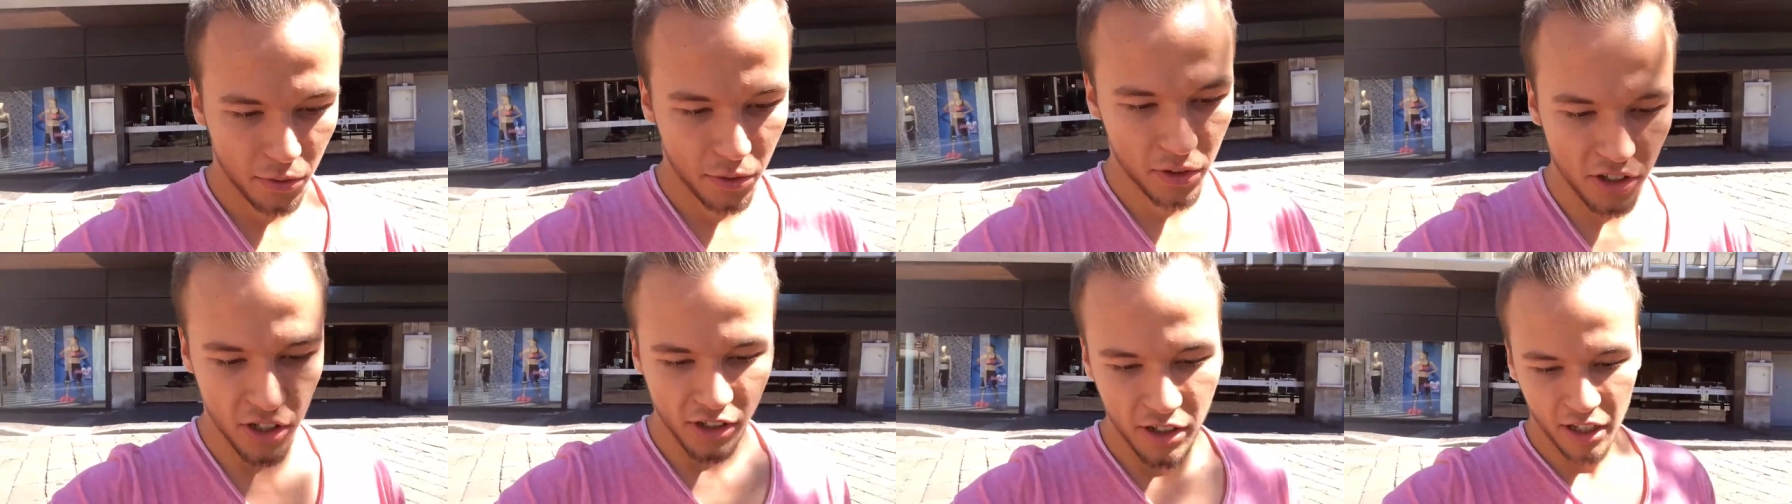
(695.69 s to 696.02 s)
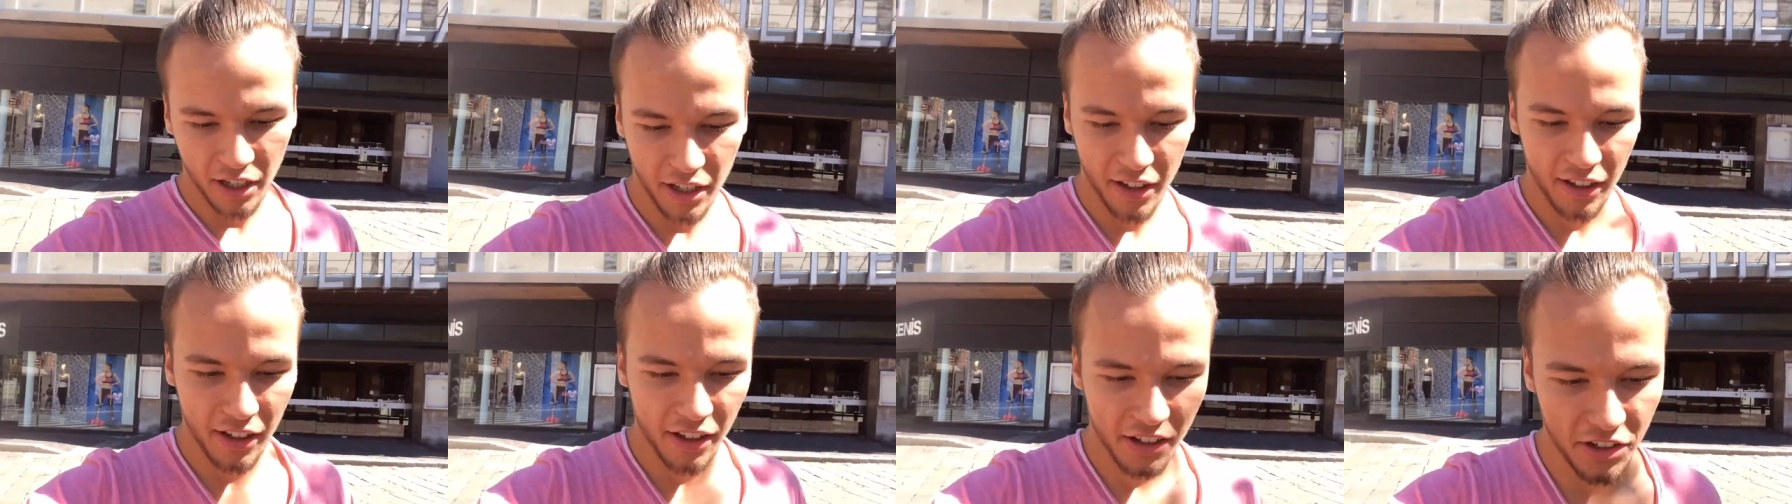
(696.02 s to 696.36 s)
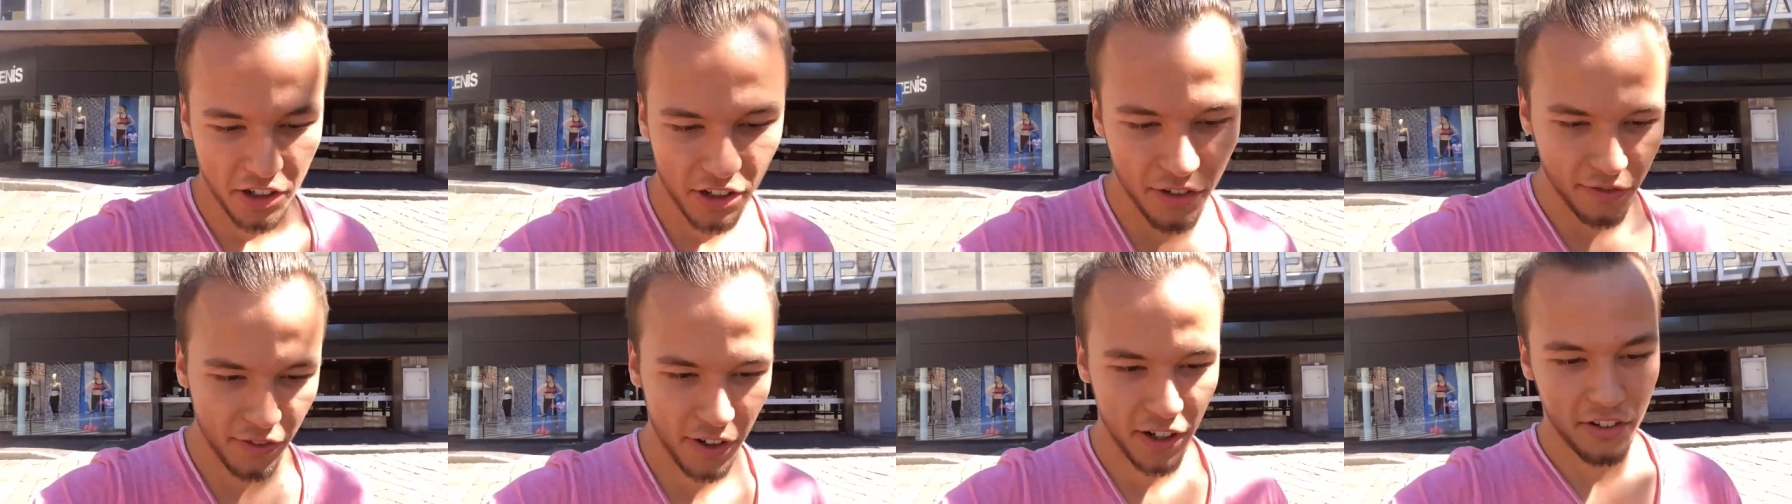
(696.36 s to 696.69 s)
we just had
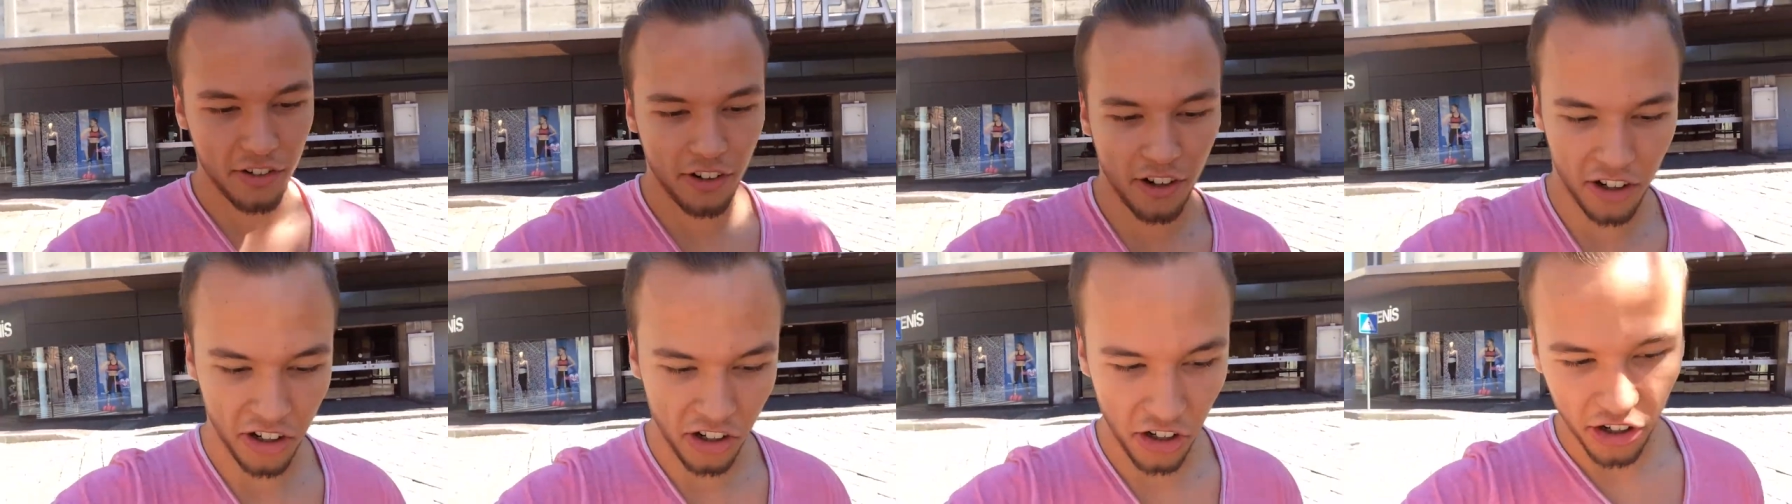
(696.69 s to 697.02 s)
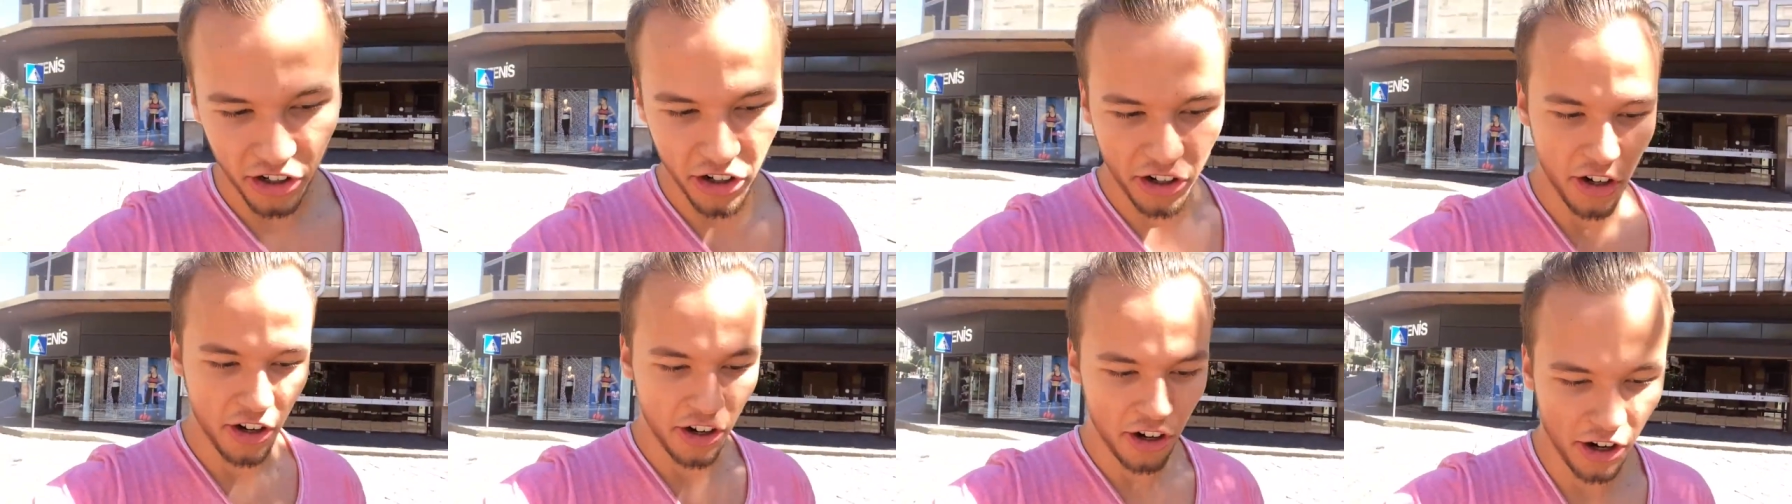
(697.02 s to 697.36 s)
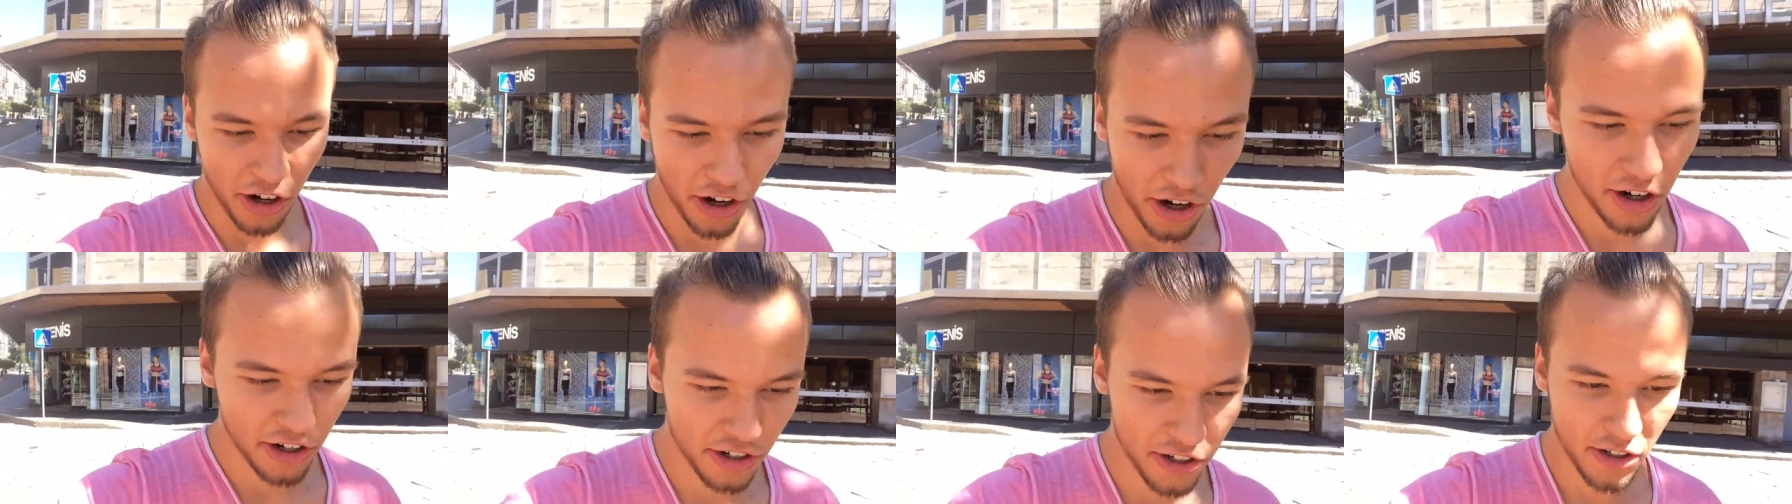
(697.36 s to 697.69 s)
lunch at Fud
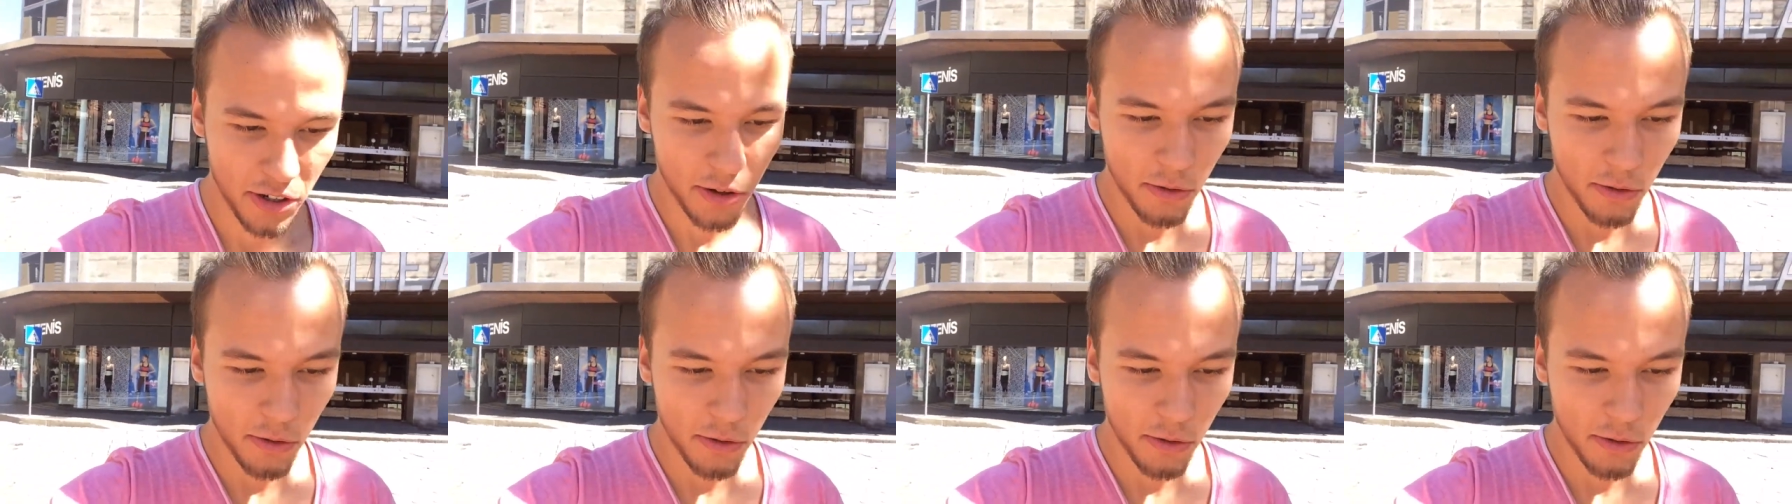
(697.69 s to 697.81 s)
Rockers.